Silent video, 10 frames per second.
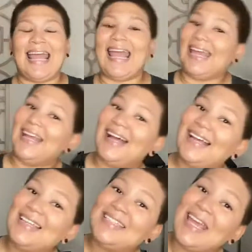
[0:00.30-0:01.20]
Hey
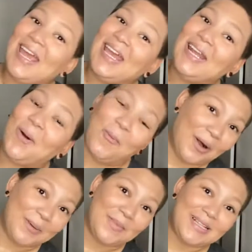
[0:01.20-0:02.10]
guys, and
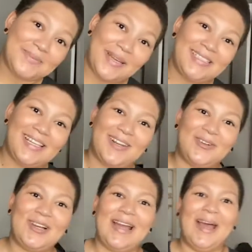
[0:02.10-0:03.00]
welcome back to my
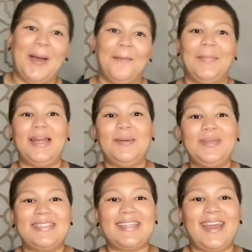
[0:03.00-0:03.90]
channel. My name
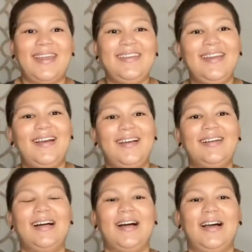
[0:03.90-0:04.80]
is
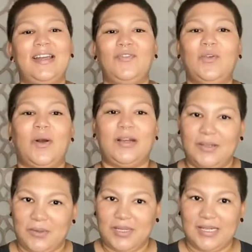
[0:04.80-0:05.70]
Kenya, if you are
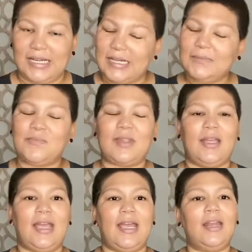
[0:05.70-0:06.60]
new here.
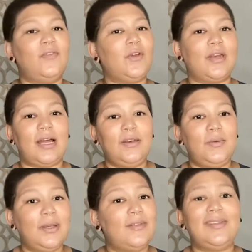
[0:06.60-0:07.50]
And if you're not
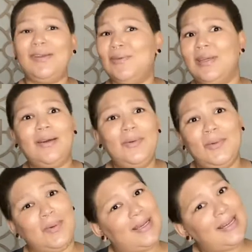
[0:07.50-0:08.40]
new here, then you know
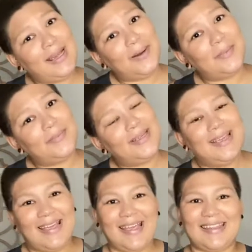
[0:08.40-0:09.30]
who I am.
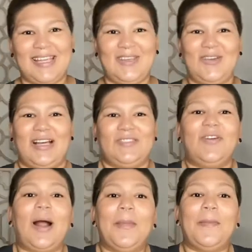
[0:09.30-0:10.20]
And thank you guys
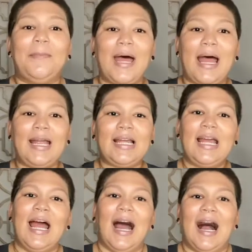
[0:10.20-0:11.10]
for coming back.
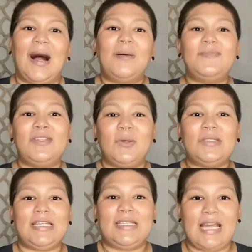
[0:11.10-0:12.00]
So
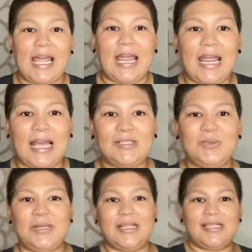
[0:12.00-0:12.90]
today, as
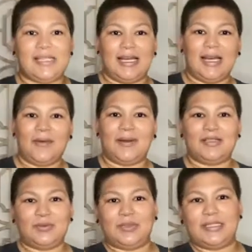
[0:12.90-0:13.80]
you can tell,
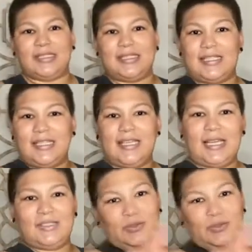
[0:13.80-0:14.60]
as you can see,